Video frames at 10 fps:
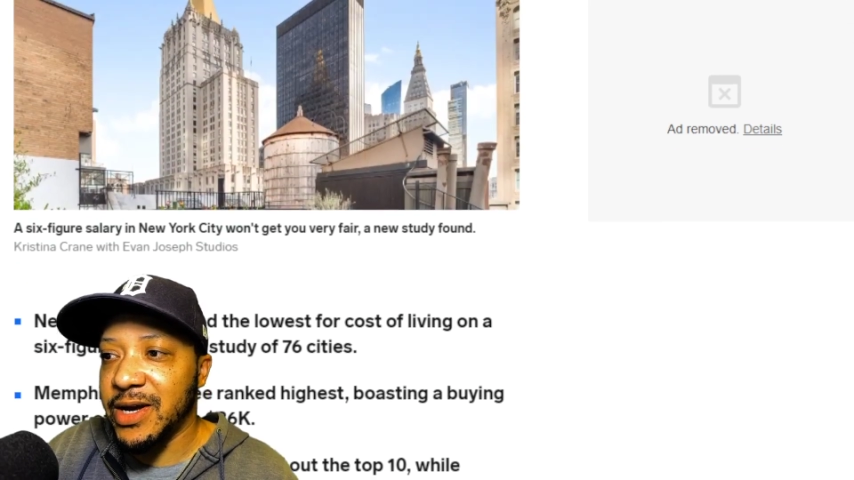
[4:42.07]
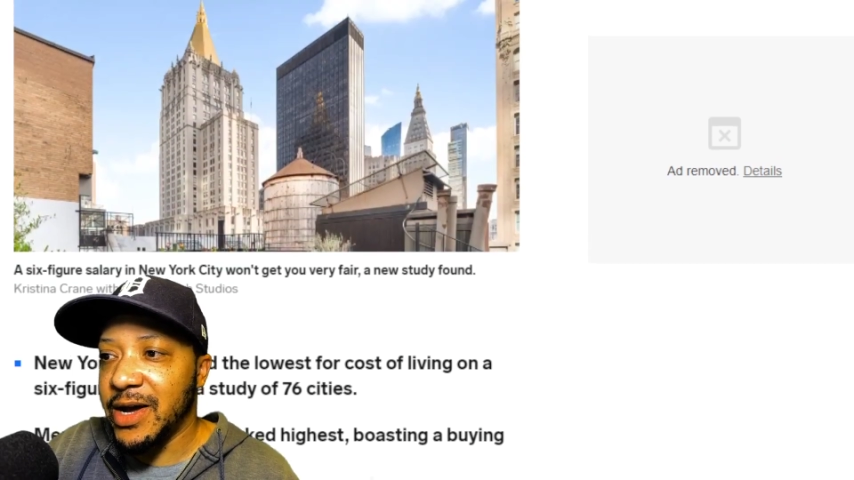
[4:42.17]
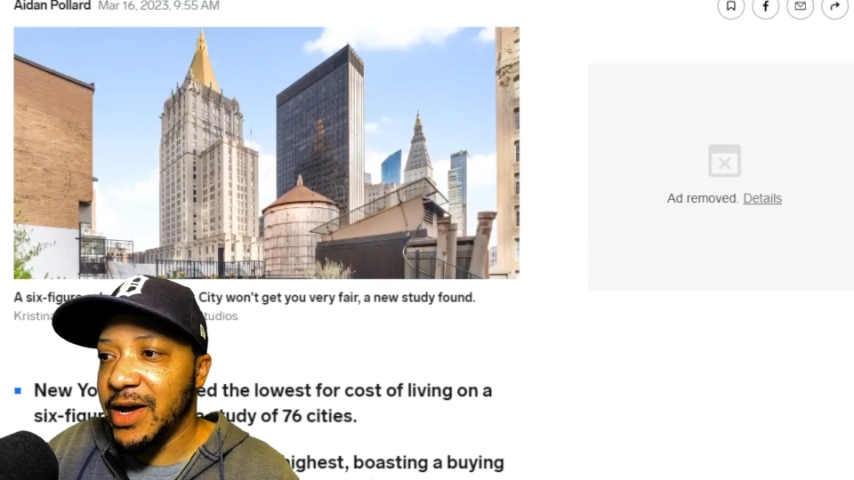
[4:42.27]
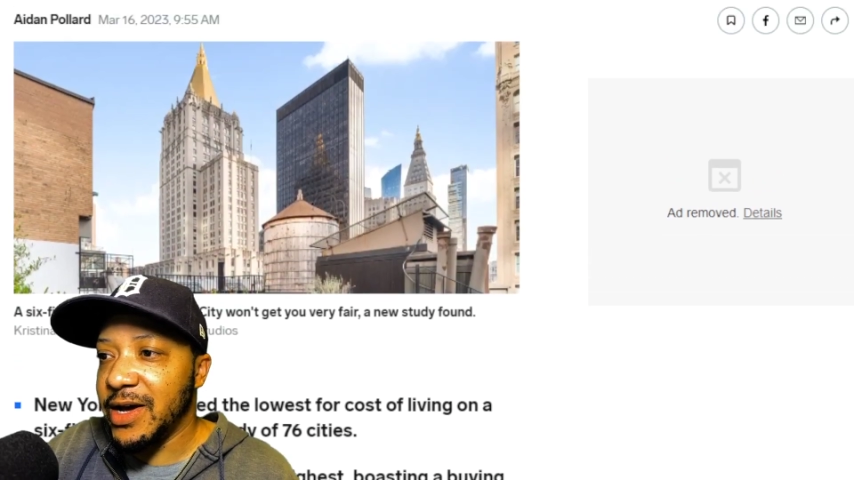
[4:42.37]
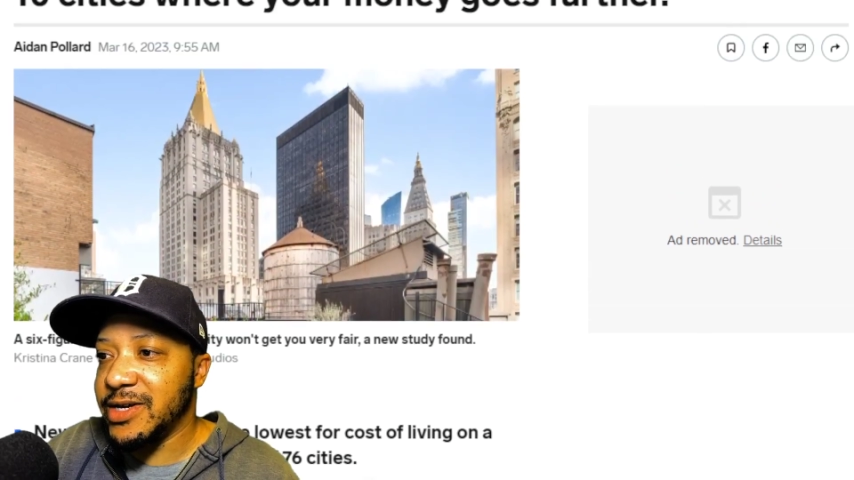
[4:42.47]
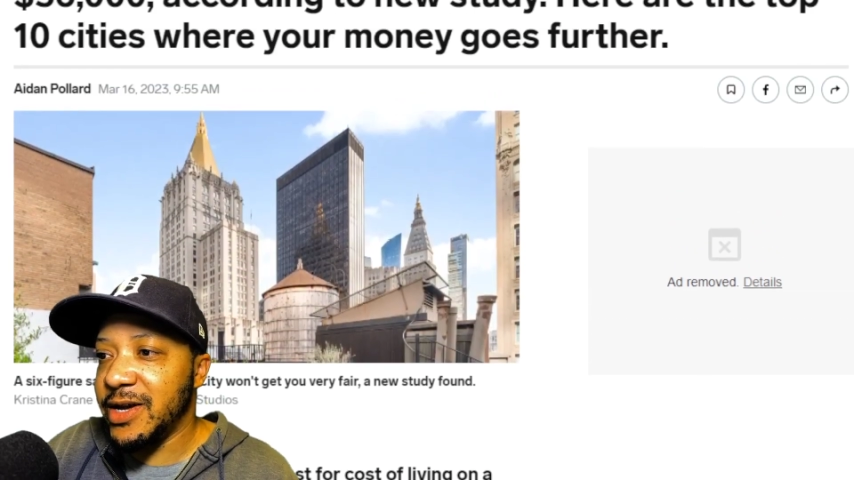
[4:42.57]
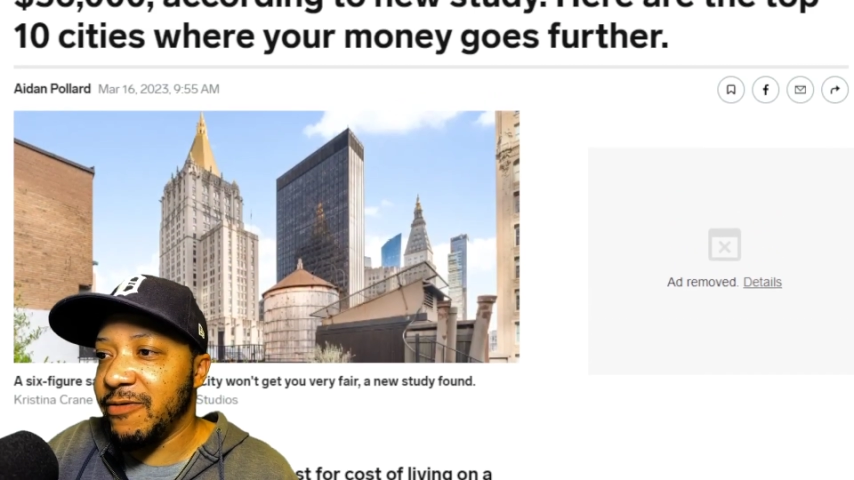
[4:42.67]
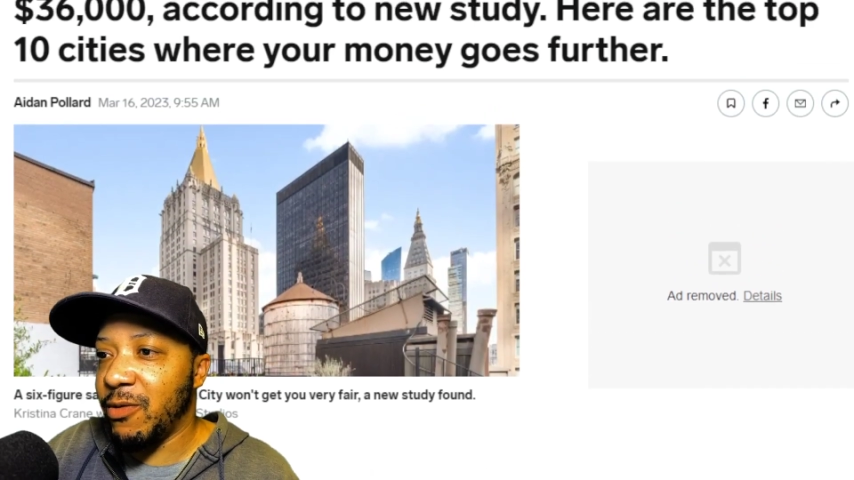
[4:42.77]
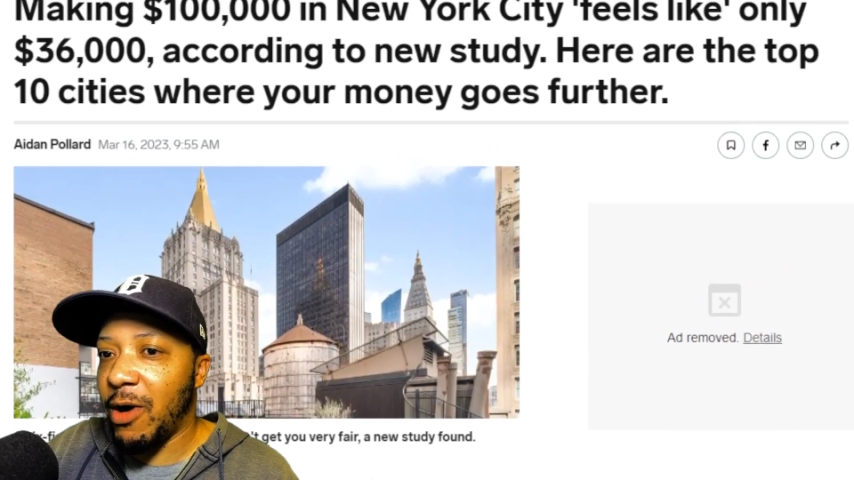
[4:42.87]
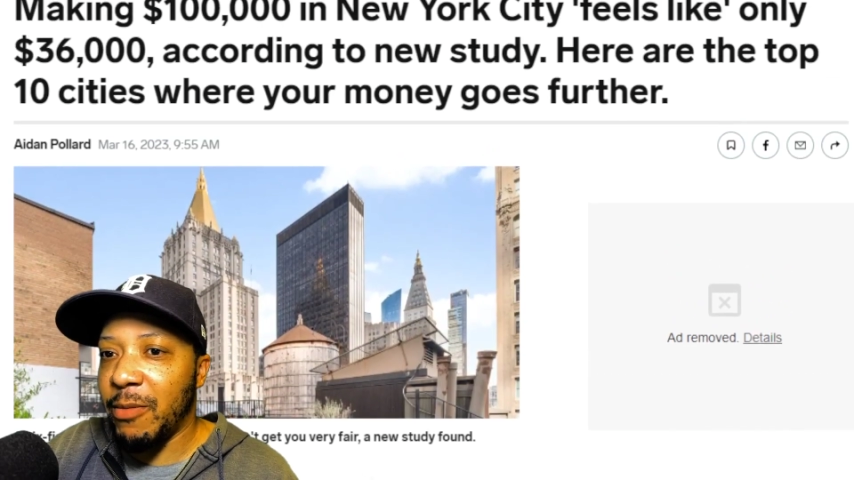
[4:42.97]
because even
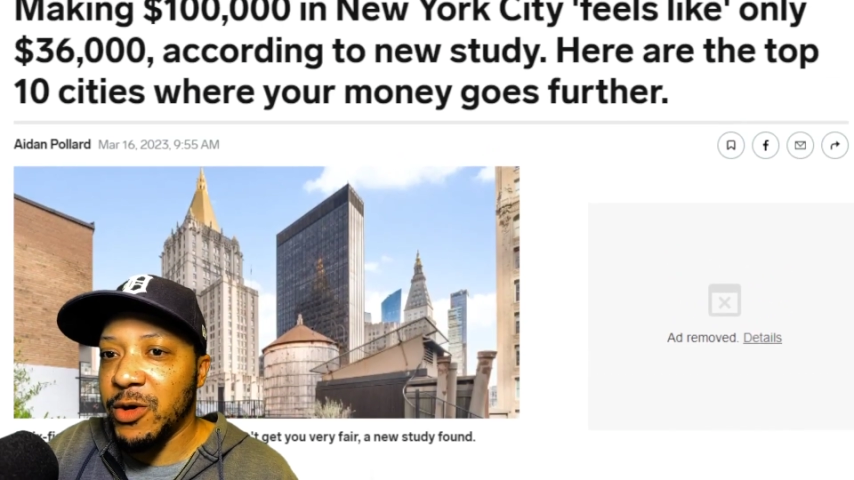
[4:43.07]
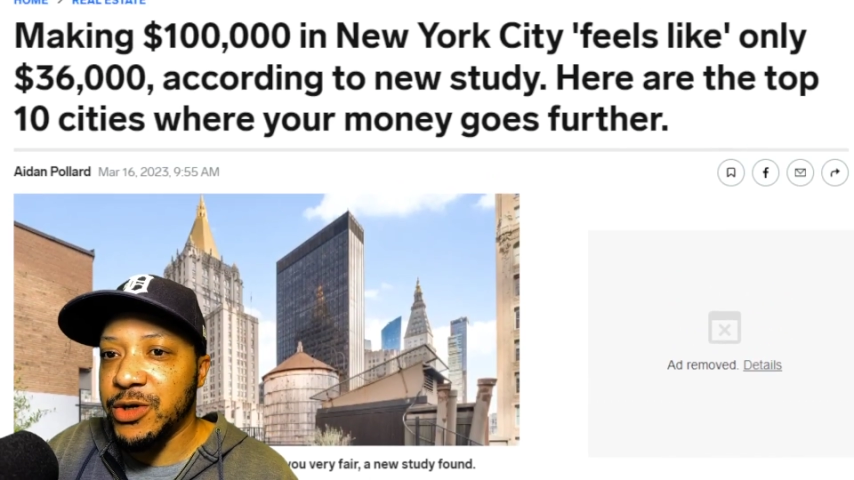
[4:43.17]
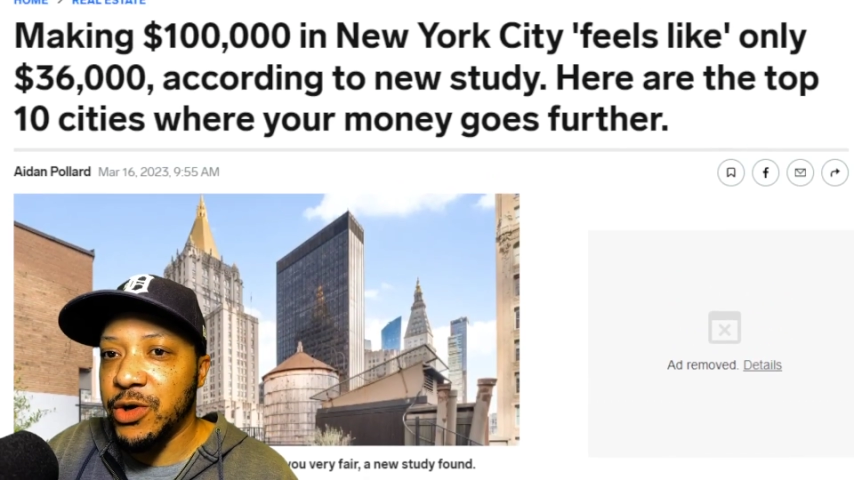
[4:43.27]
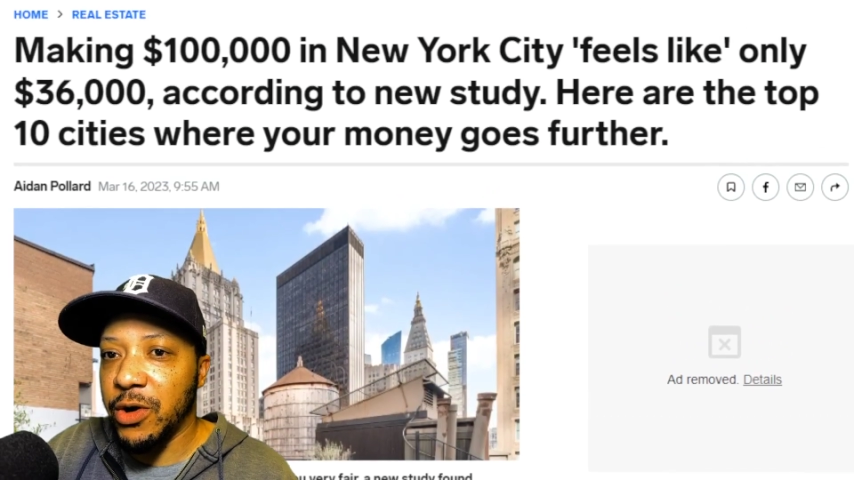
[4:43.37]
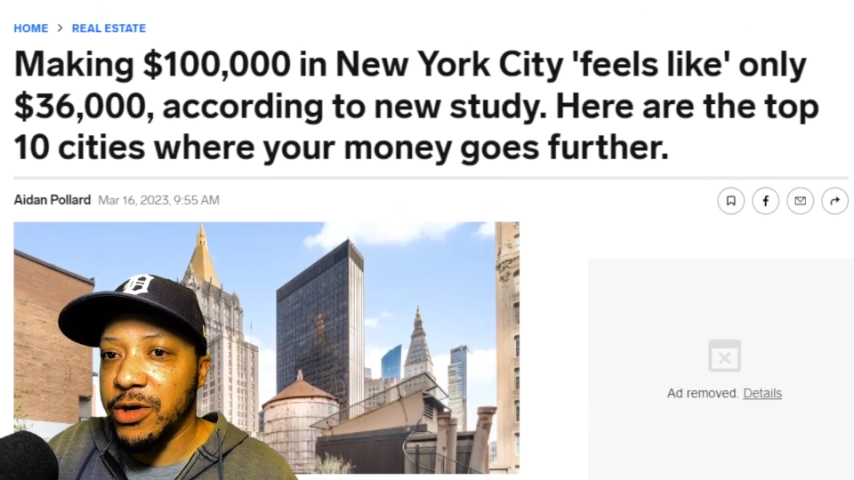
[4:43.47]
while most New Yorkers